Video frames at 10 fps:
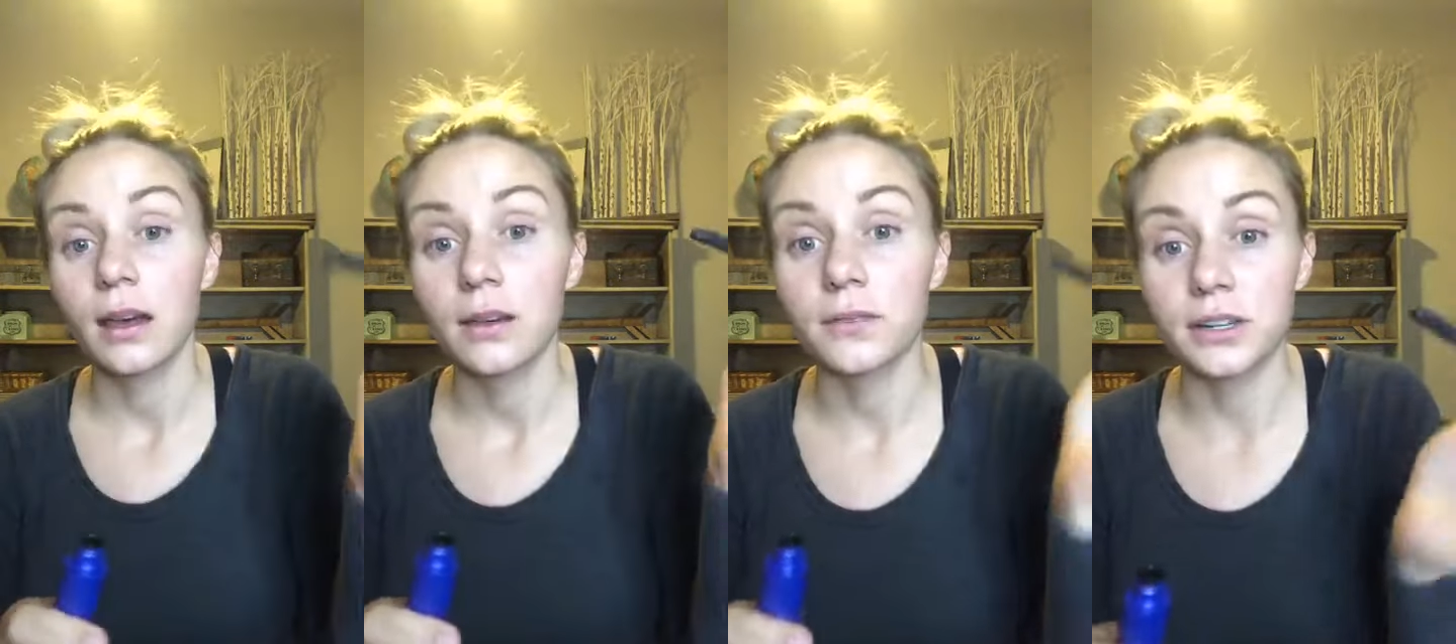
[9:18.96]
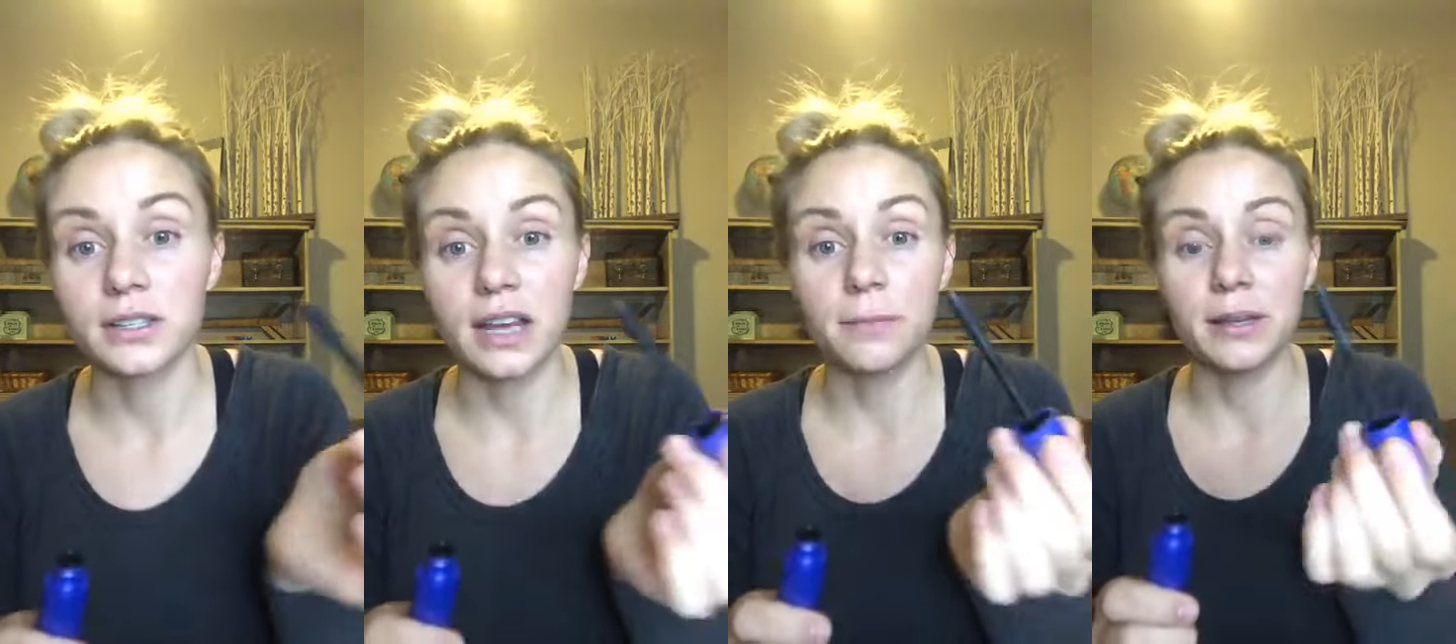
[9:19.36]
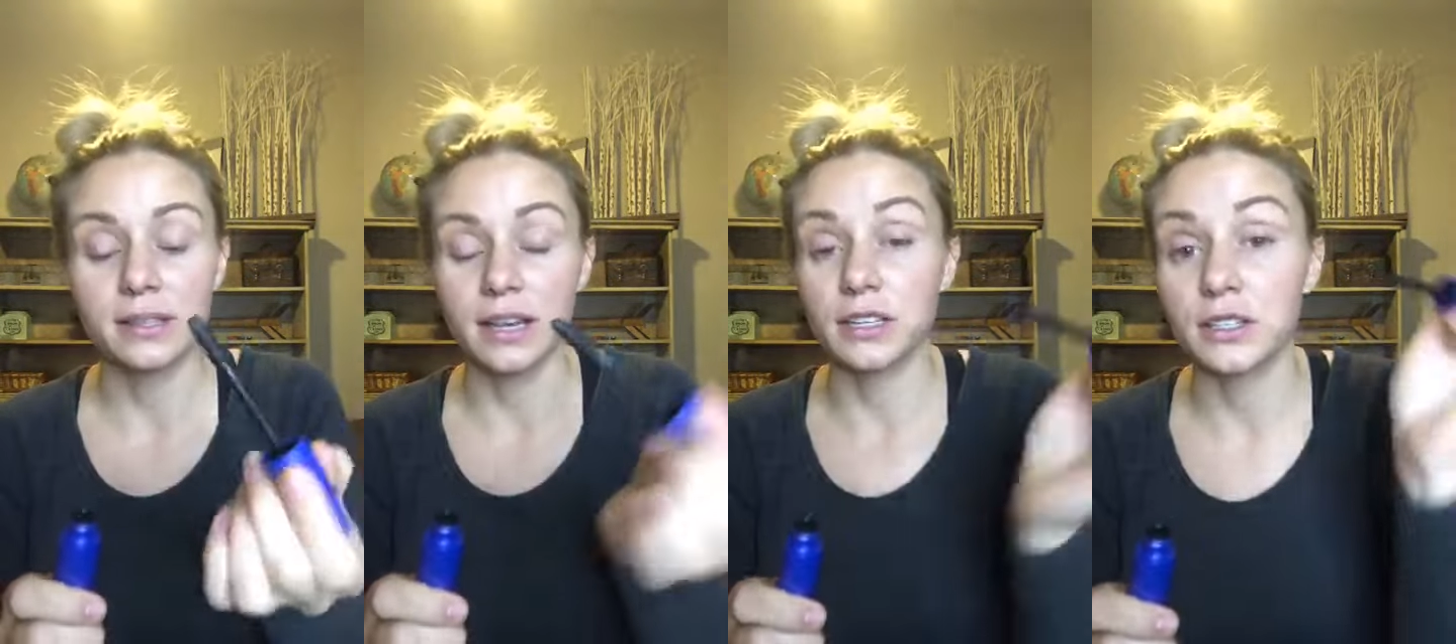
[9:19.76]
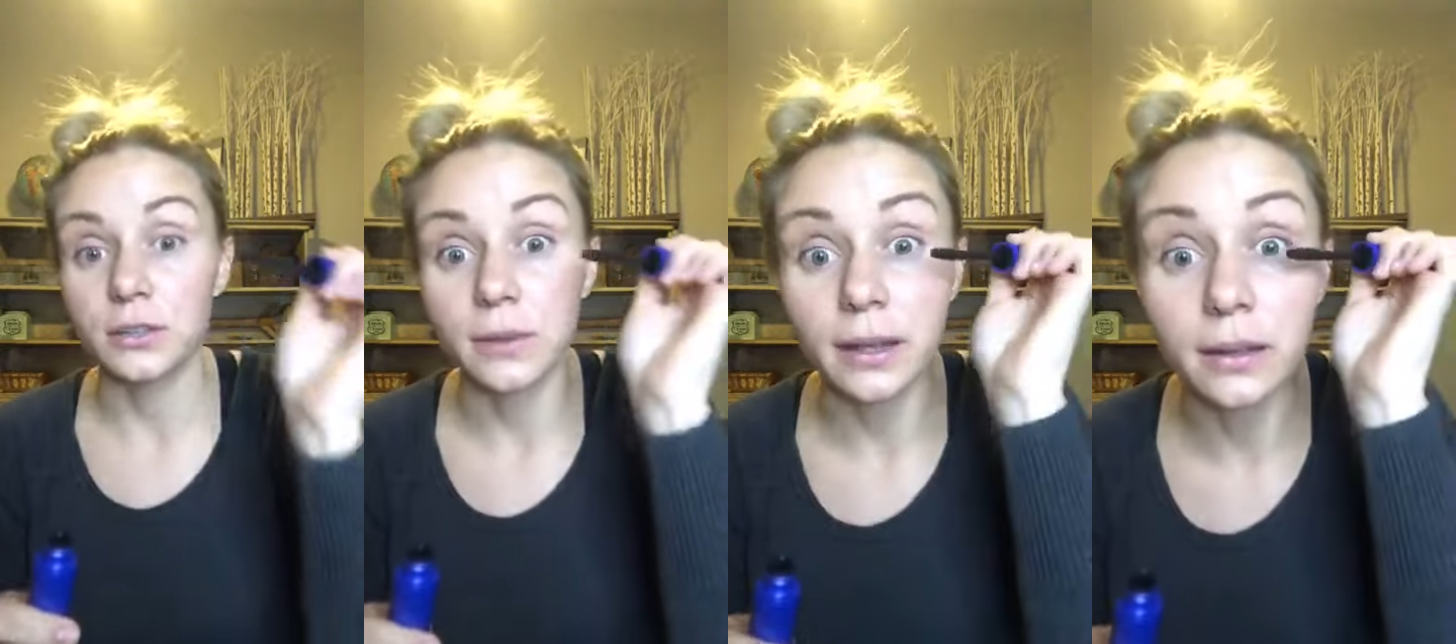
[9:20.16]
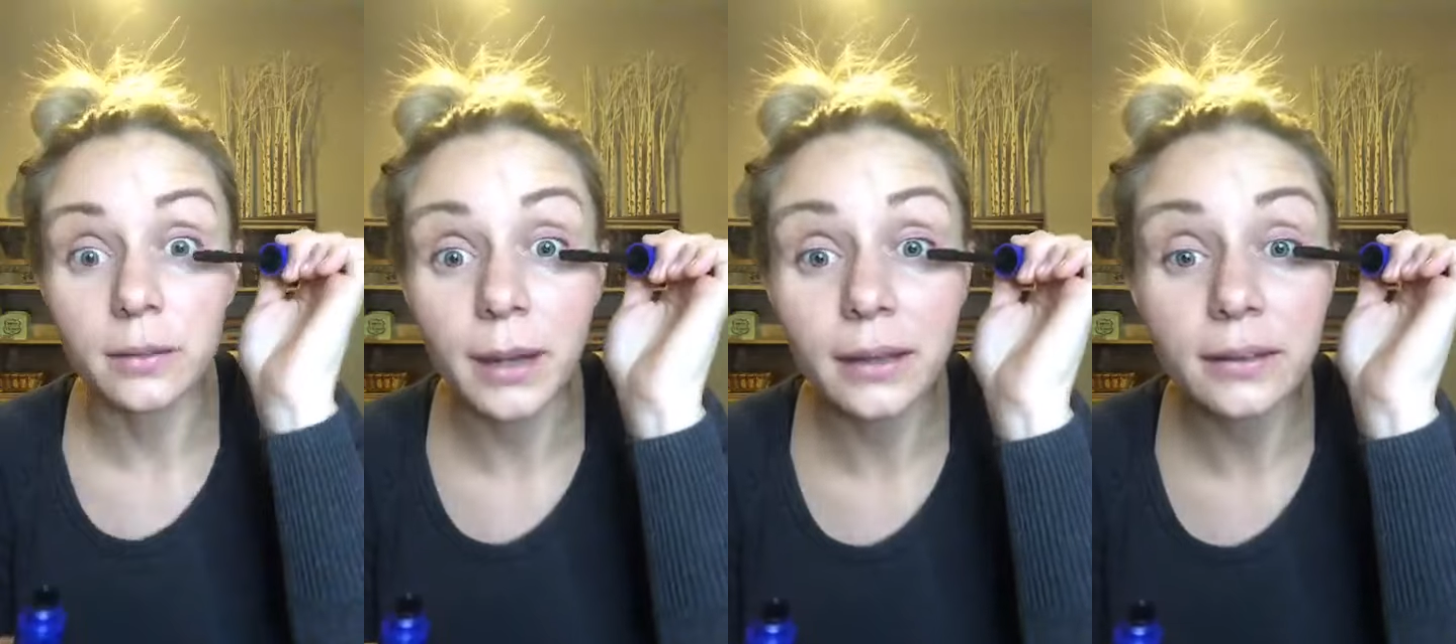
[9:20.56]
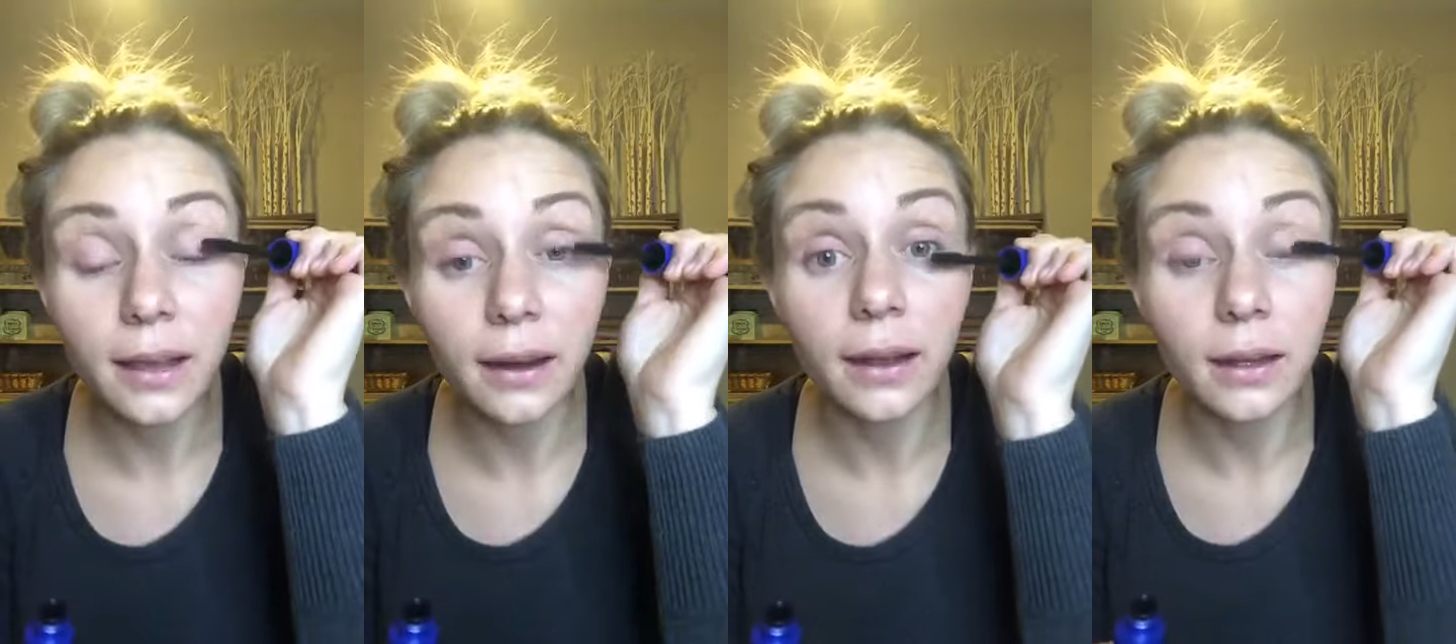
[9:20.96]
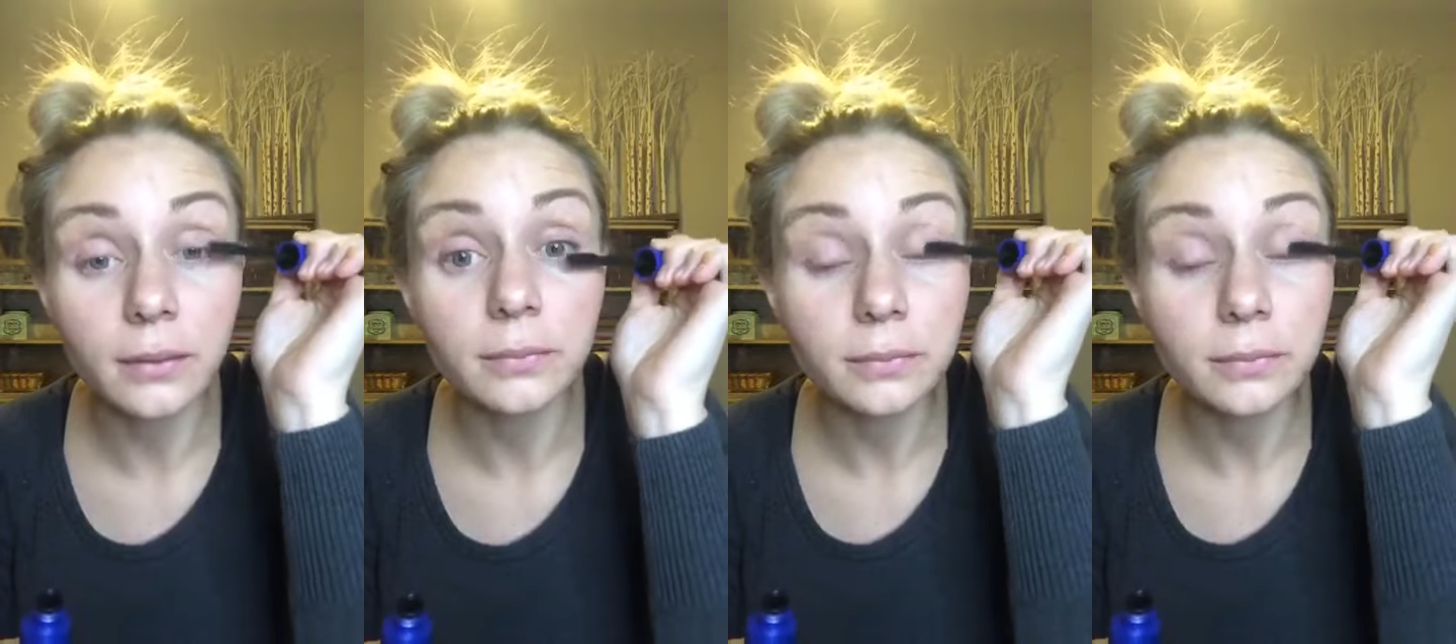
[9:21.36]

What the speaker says: First step is I just do regular mascara.